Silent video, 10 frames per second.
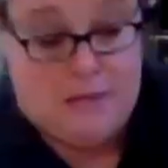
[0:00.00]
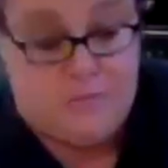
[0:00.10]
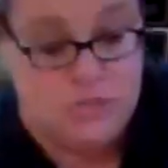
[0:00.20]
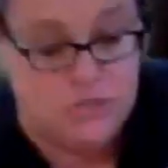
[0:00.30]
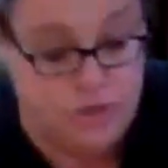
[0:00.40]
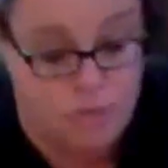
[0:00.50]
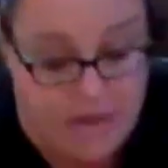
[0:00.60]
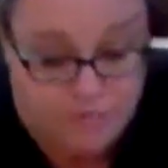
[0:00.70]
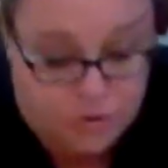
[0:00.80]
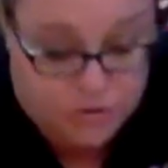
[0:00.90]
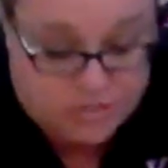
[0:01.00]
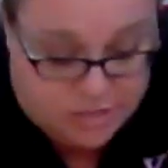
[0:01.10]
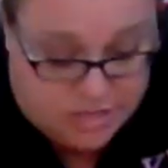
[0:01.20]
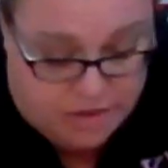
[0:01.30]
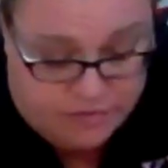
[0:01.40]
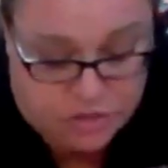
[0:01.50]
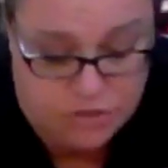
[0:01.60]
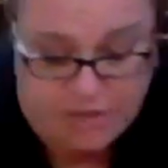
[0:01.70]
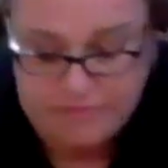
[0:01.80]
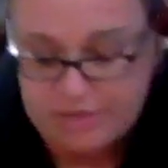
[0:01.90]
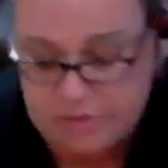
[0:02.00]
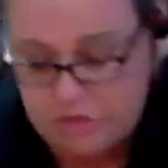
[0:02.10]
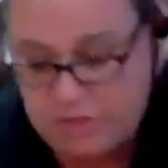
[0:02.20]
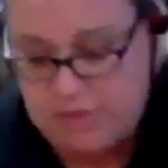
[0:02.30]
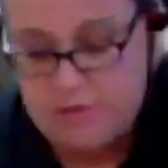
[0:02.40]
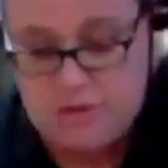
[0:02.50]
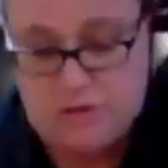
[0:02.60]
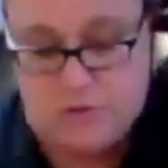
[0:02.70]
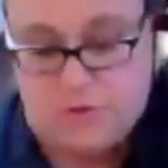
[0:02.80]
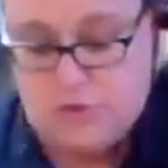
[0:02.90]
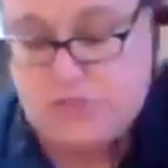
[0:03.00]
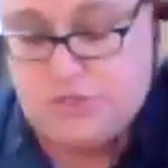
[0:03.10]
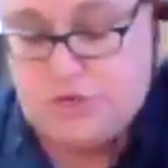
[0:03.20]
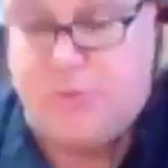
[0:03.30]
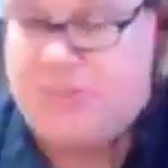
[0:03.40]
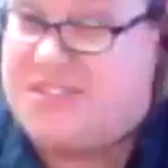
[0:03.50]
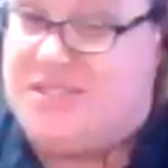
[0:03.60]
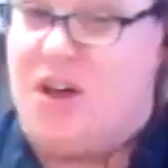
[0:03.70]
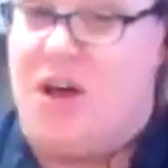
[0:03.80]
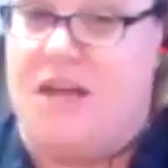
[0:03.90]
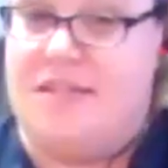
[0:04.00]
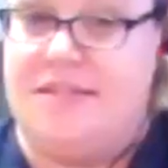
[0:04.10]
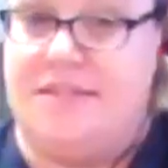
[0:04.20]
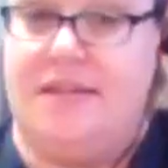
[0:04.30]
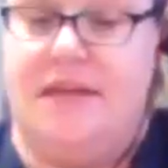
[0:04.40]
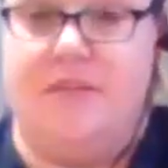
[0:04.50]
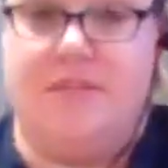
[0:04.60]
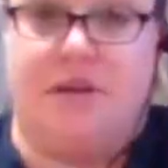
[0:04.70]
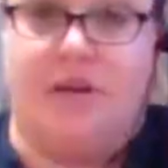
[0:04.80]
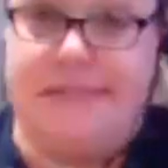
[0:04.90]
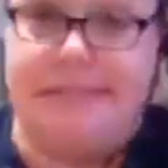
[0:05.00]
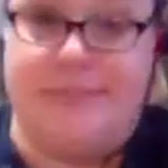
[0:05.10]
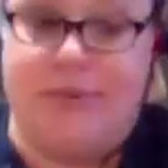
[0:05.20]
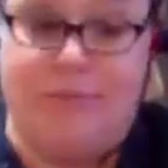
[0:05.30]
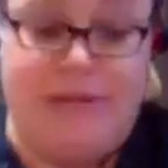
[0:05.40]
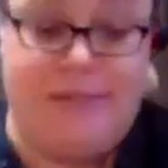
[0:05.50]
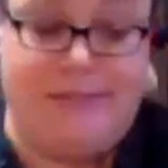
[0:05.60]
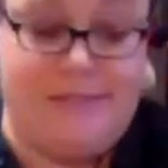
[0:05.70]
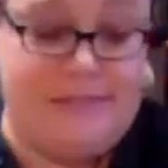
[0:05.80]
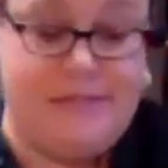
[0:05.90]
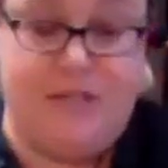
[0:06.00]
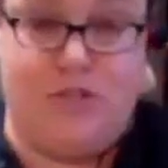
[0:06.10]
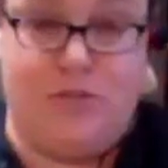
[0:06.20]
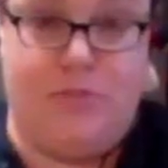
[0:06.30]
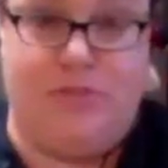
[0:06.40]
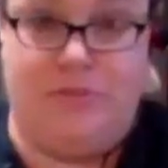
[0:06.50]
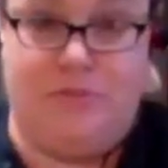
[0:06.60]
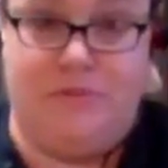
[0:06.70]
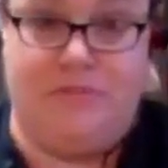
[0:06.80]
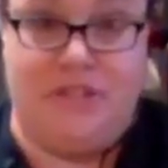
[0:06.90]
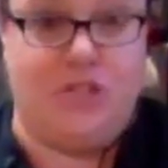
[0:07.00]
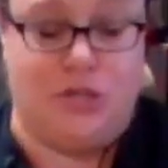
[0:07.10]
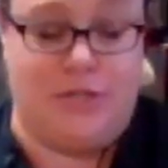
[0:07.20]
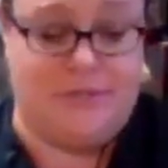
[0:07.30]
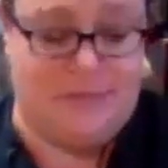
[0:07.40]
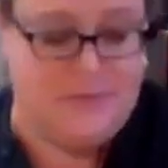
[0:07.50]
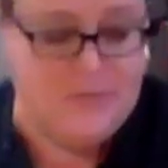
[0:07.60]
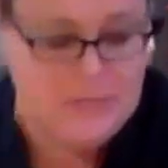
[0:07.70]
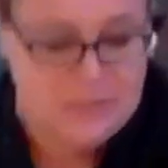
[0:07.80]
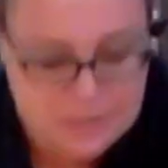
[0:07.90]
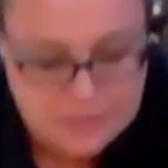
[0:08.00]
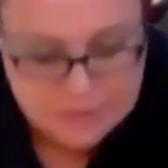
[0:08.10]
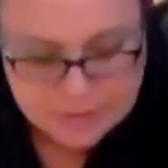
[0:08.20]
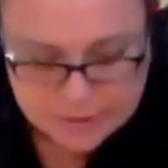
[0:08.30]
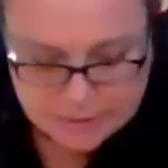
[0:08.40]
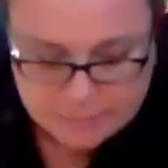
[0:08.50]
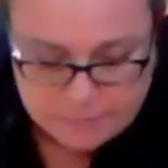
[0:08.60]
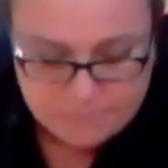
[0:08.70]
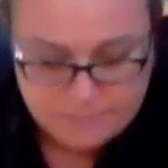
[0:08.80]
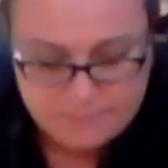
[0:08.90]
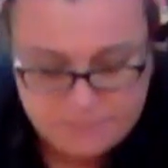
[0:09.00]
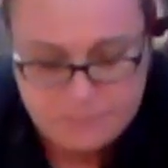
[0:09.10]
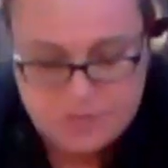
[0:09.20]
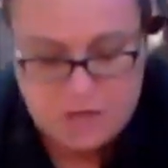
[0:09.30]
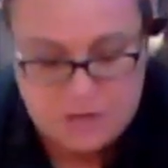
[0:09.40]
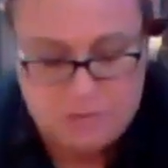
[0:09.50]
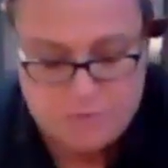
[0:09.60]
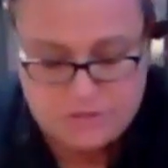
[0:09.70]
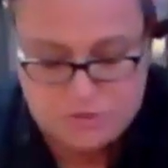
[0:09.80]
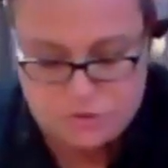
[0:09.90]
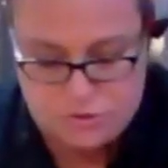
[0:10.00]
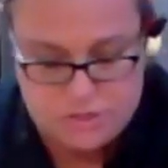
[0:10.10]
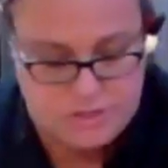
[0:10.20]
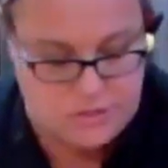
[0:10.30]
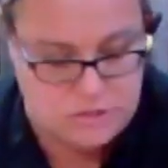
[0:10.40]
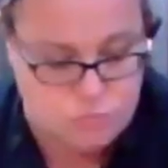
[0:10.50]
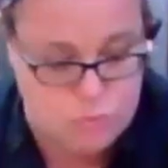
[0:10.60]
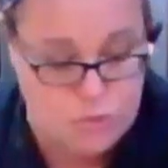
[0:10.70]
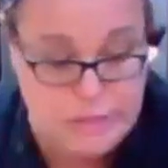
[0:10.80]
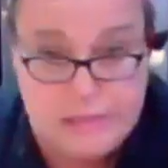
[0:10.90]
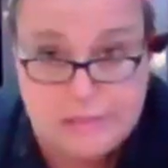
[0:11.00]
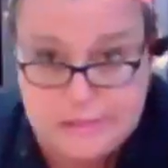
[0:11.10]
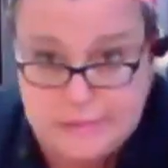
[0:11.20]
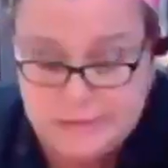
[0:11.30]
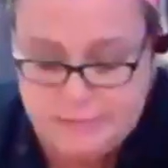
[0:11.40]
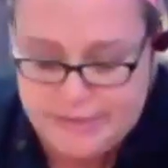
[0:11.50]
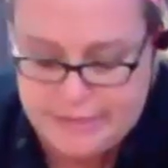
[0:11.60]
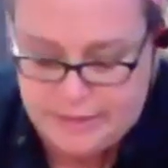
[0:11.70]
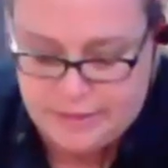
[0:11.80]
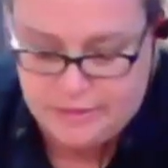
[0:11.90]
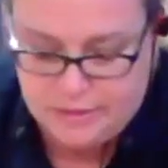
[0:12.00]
So after it's in the oven, you have that cooking, you're going to start with the sauce. And the sauce is what makes this dish delicious. A honey mustard sauce is really easy to make.